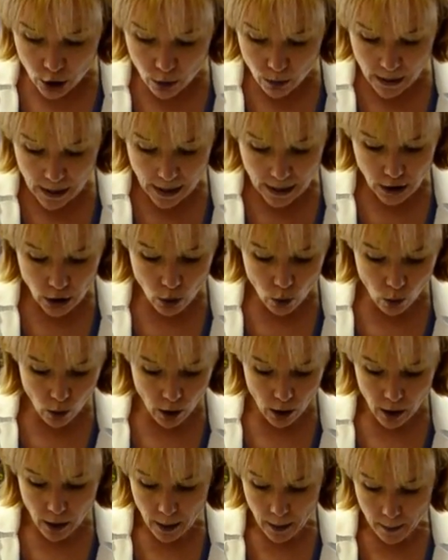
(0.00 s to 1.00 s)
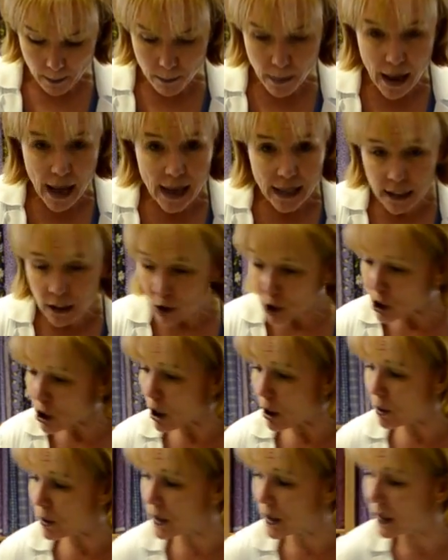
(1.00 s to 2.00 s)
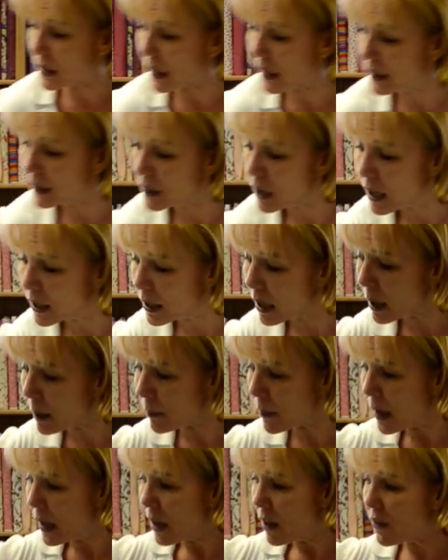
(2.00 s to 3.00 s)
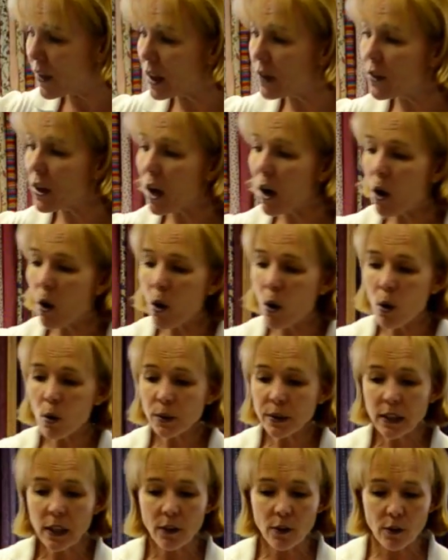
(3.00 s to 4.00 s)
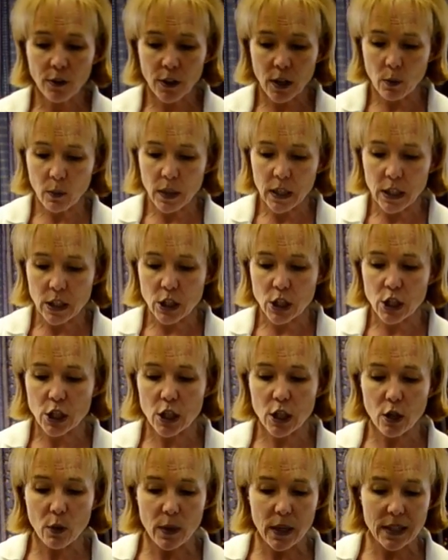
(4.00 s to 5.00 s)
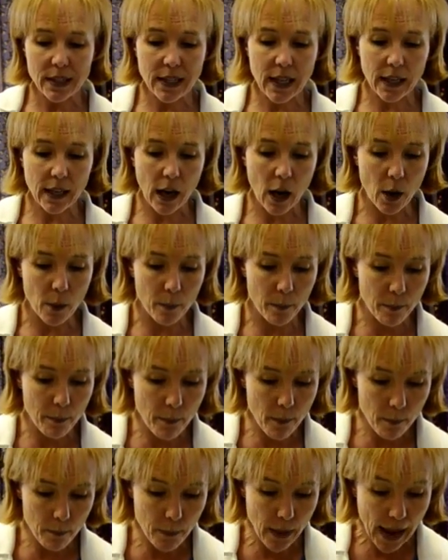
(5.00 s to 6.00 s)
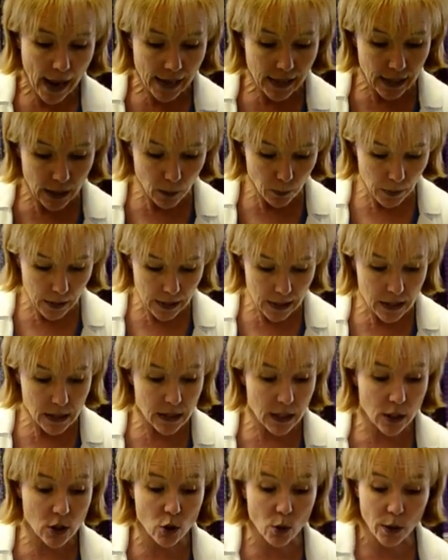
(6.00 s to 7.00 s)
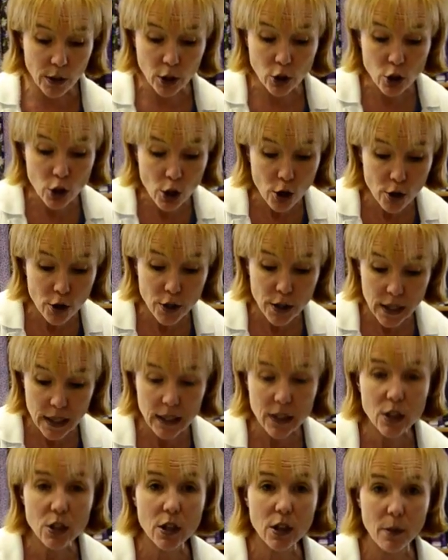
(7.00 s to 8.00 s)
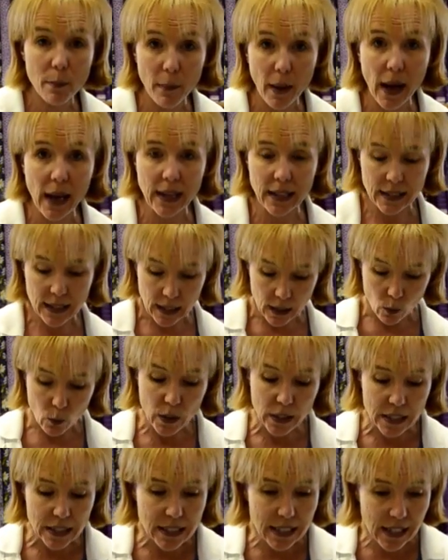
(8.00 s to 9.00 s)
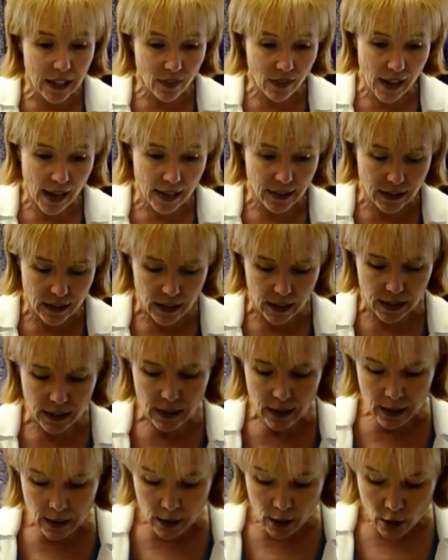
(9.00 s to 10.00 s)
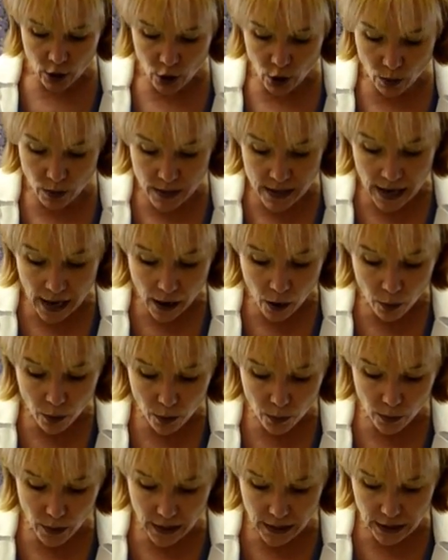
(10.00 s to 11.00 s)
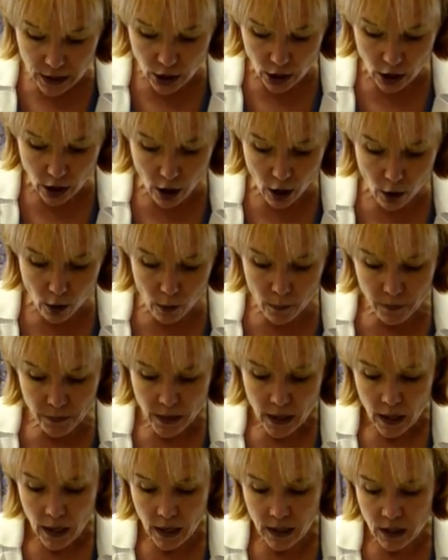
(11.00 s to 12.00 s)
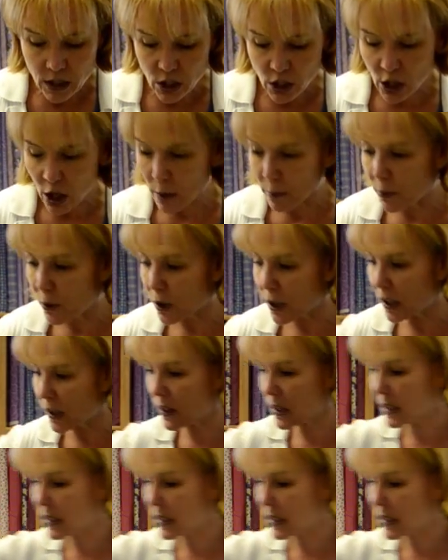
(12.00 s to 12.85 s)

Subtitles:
get your batting chosen and cut up, then the only other thing we need to do is get our backing piece that's going to turn into the binding. We need to get that cut. So now we're ready to go and start putting this